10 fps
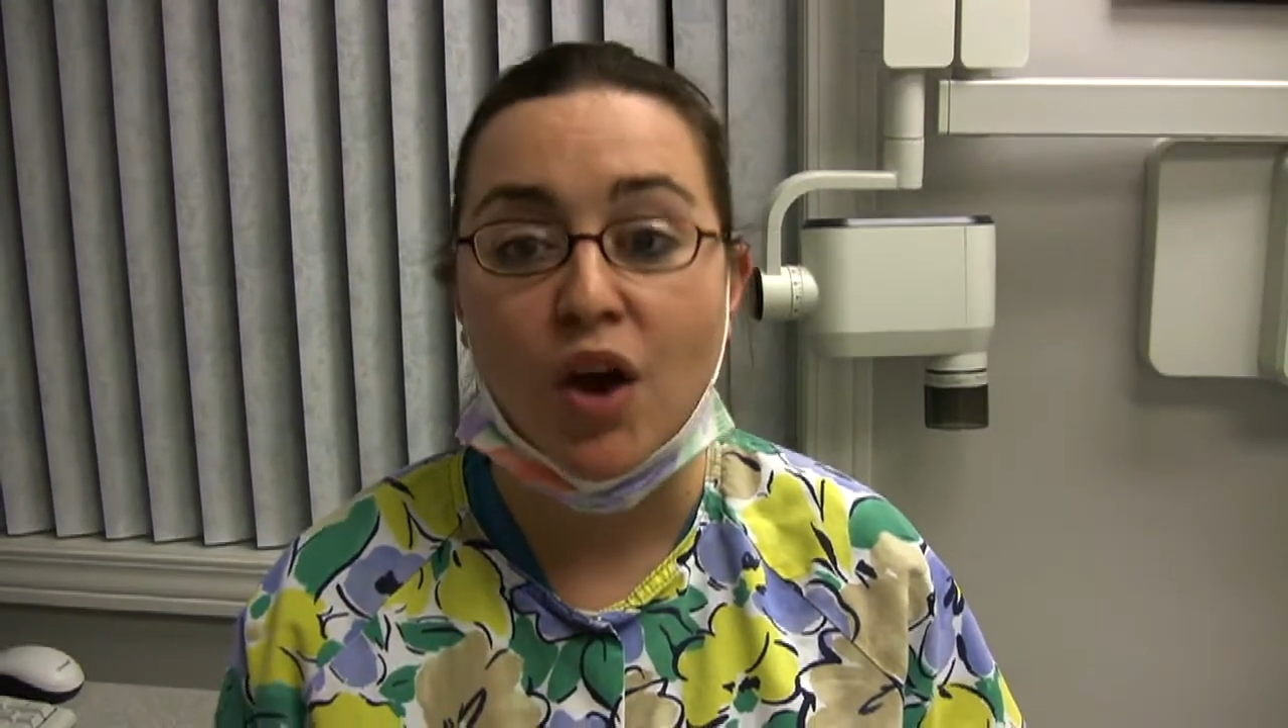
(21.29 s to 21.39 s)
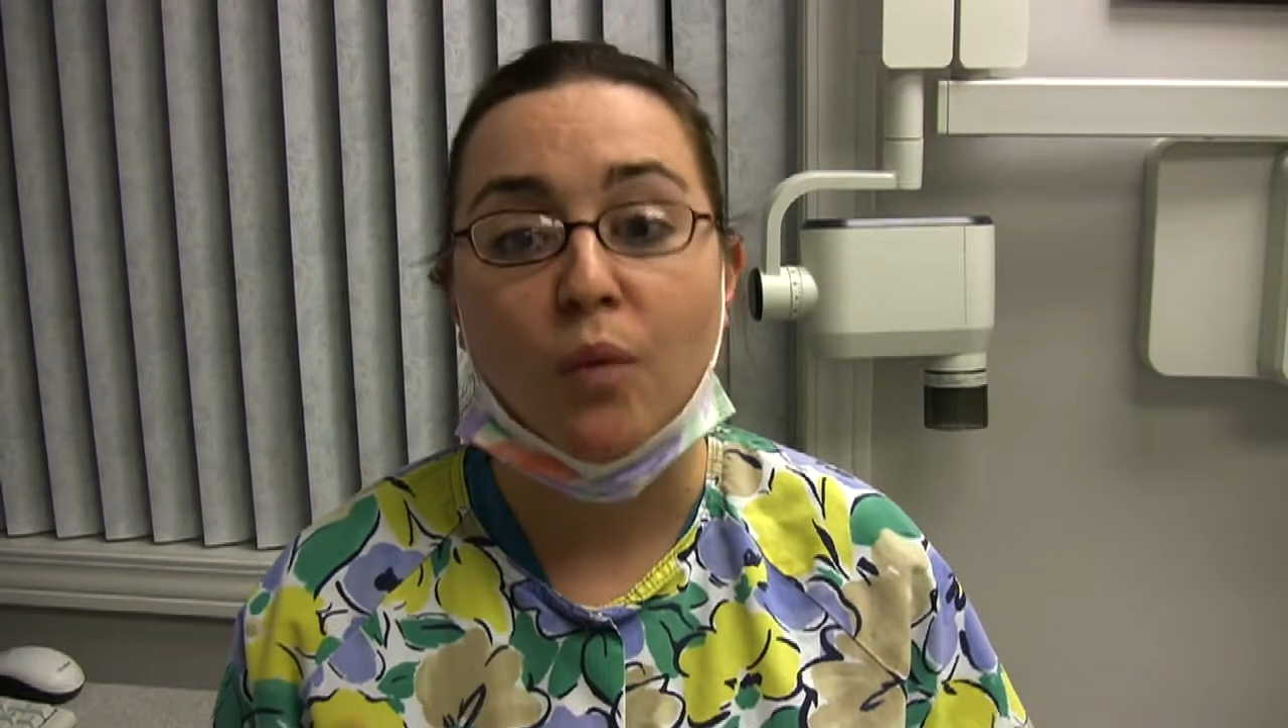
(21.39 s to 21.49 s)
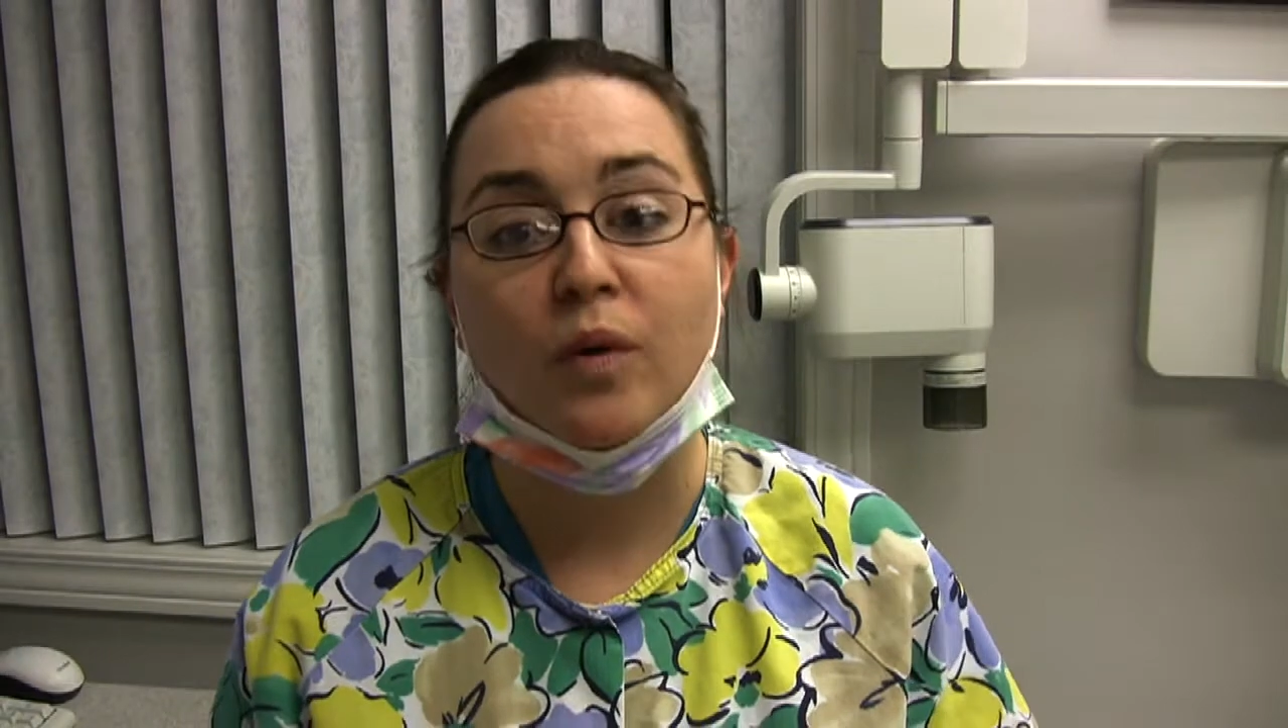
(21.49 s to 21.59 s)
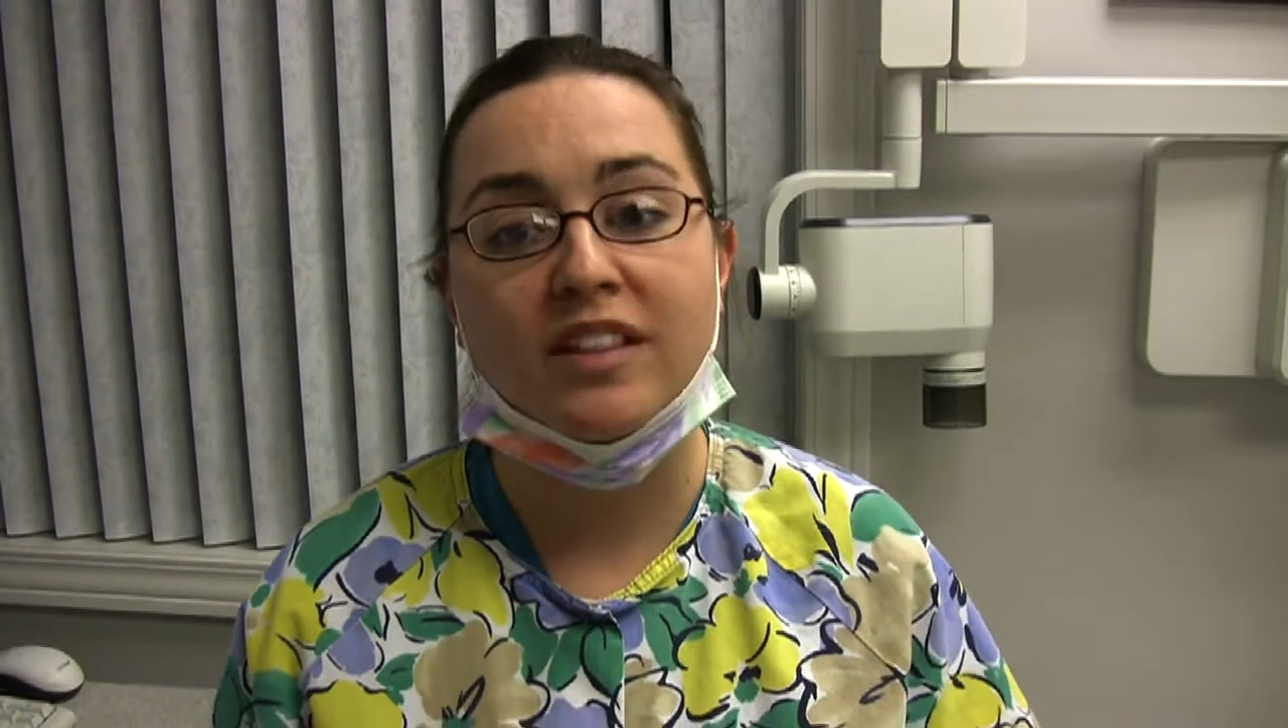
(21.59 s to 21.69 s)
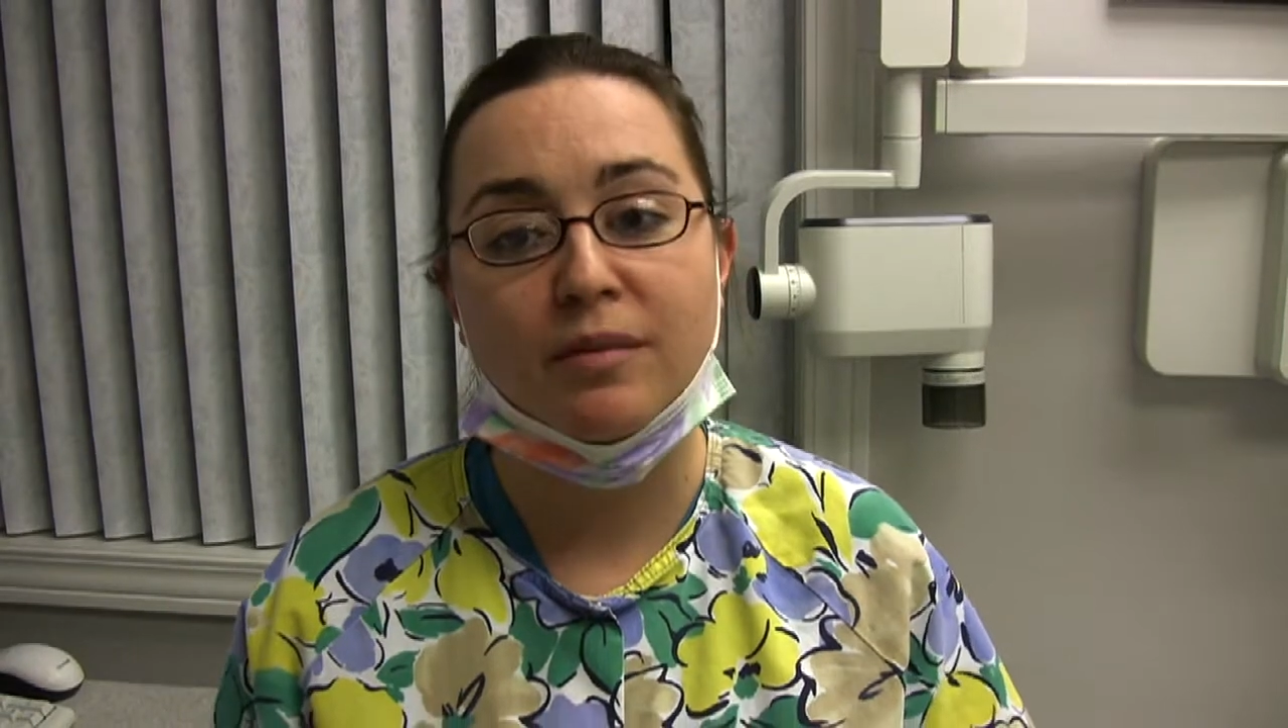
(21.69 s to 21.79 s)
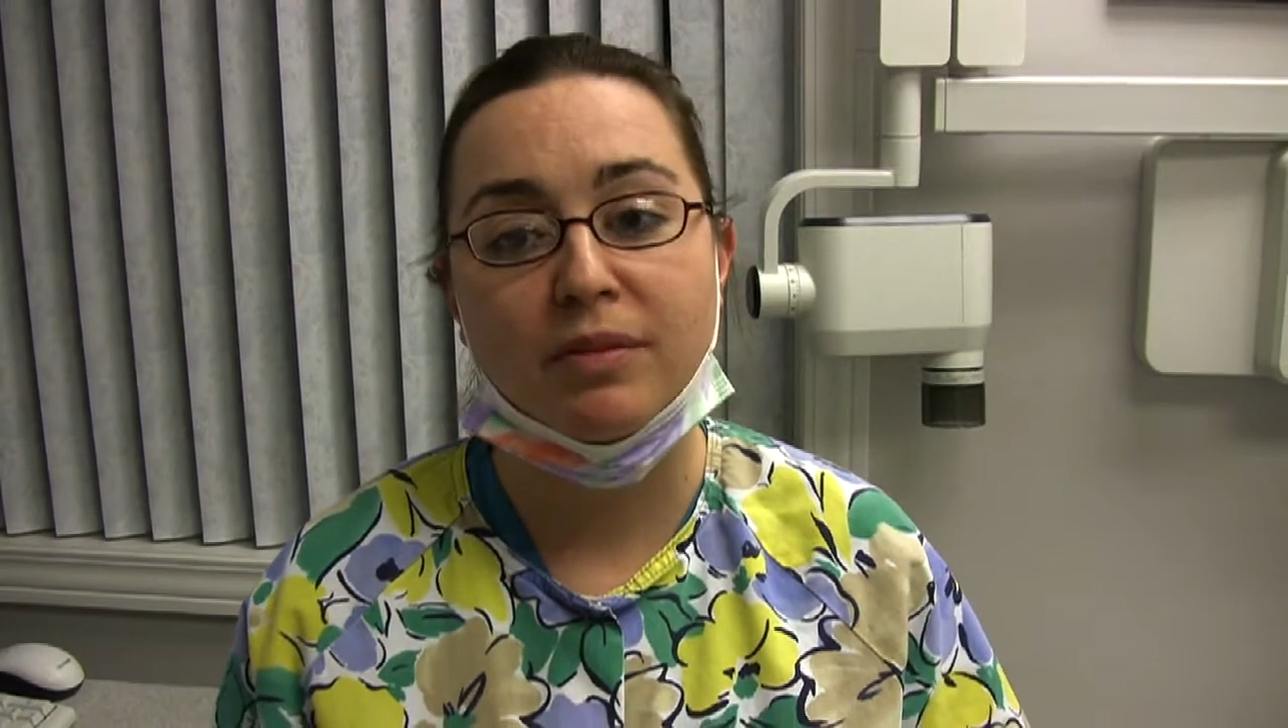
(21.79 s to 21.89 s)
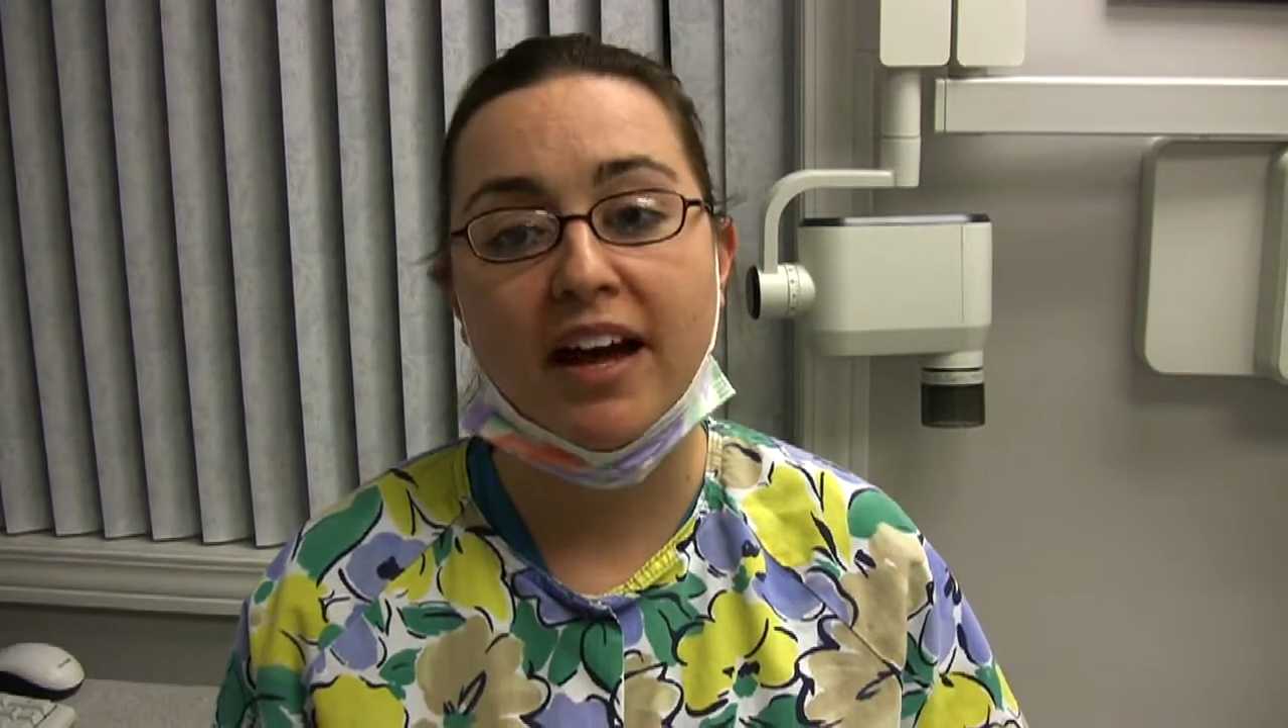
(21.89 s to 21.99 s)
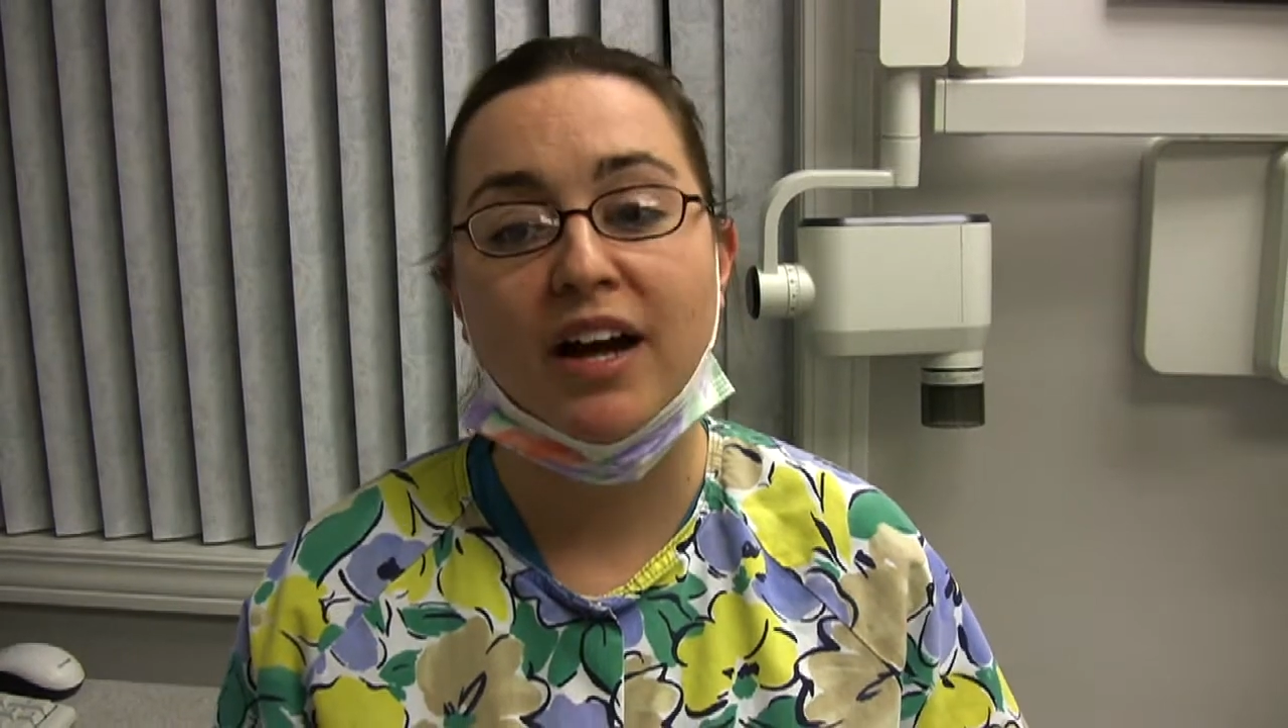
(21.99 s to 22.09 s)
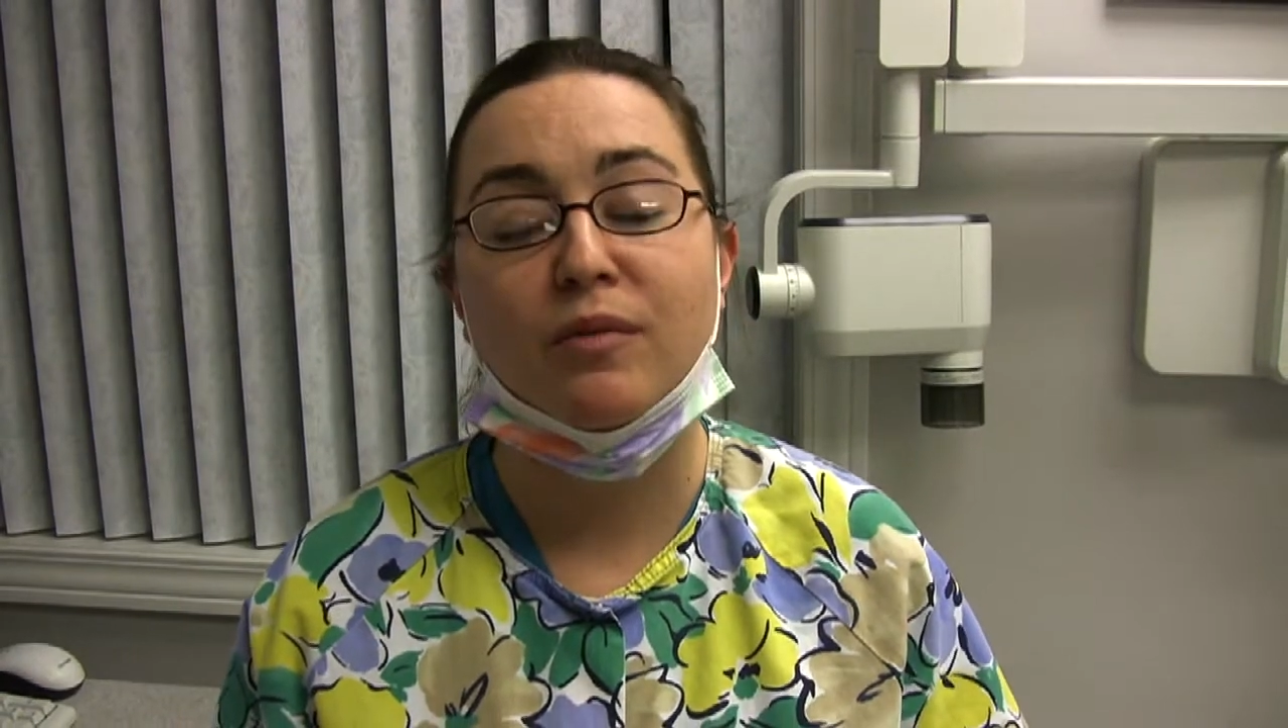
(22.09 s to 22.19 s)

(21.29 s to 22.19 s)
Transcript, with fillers: With the plaque,